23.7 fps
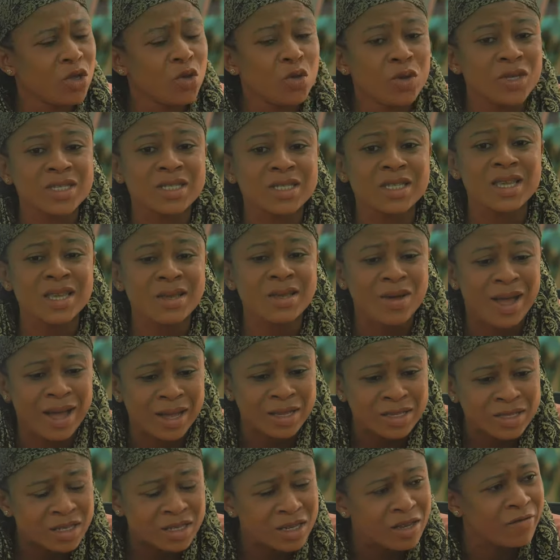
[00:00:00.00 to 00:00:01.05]
you will still
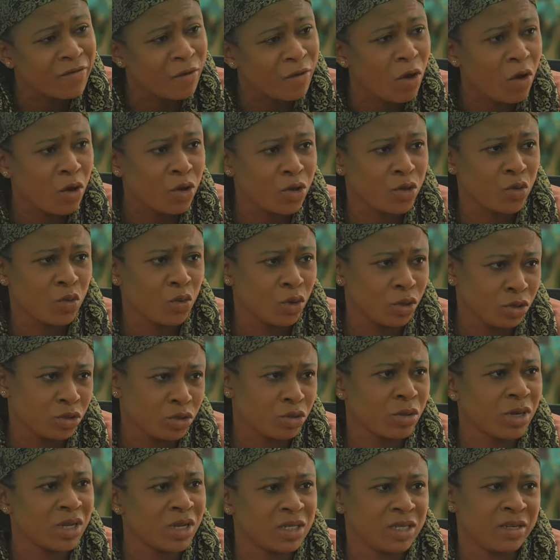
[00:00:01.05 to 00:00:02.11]
achieve all you want
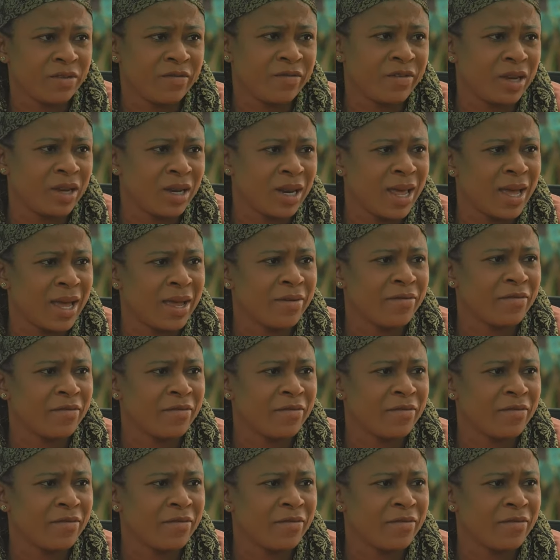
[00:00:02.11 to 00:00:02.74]
to achieve in